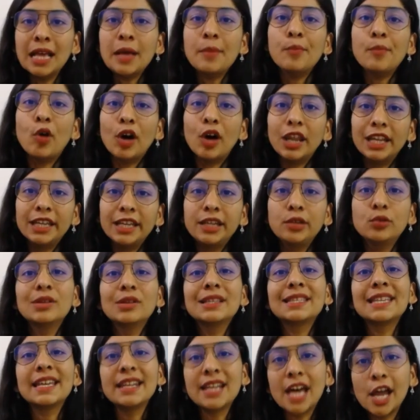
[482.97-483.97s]

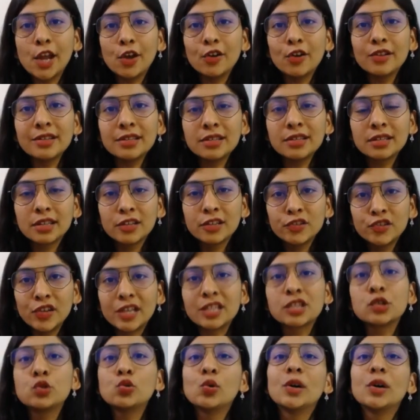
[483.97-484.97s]
molecules and ions
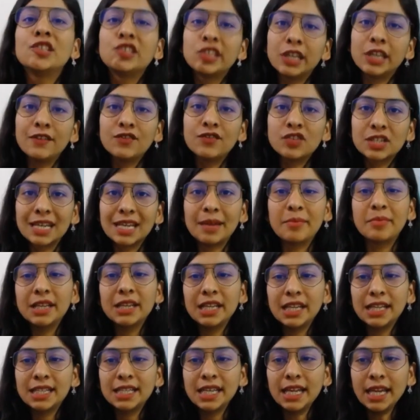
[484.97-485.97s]
just to achieve
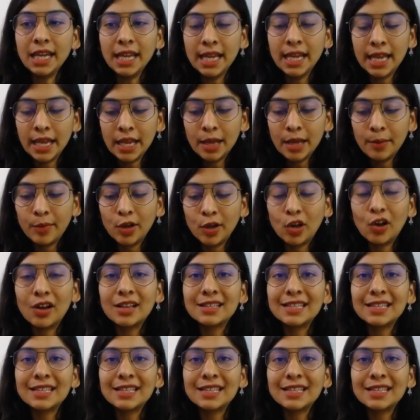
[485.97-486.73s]
stability because